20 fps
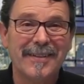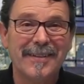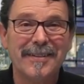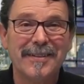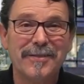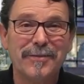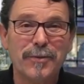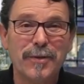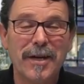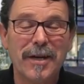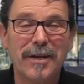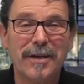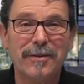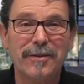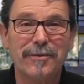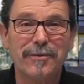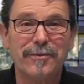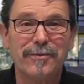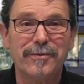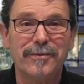We are
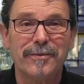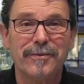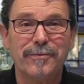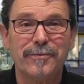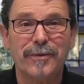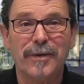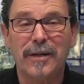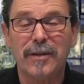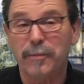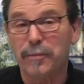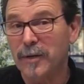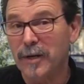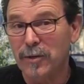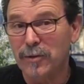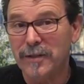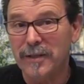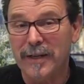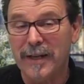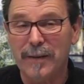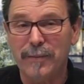rather proud
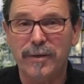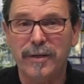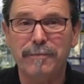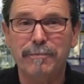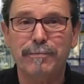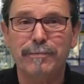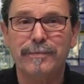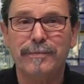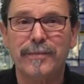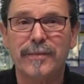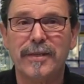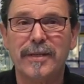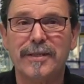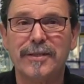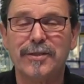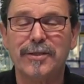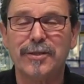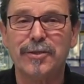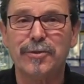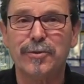and happy that
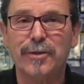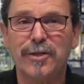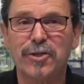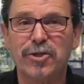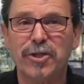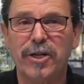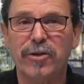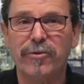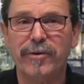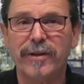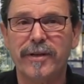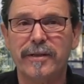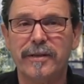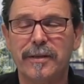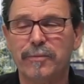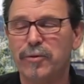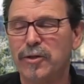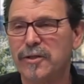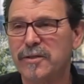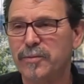you are sharing
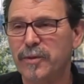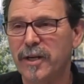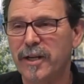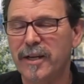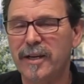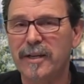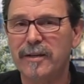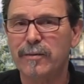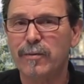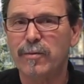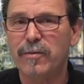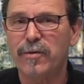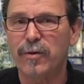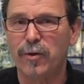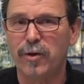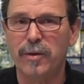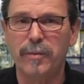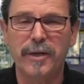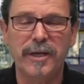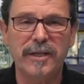approximately
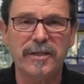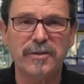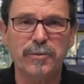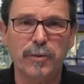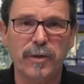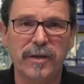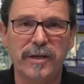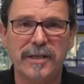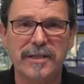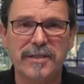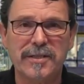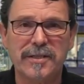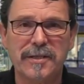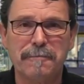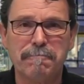30 minutes with us,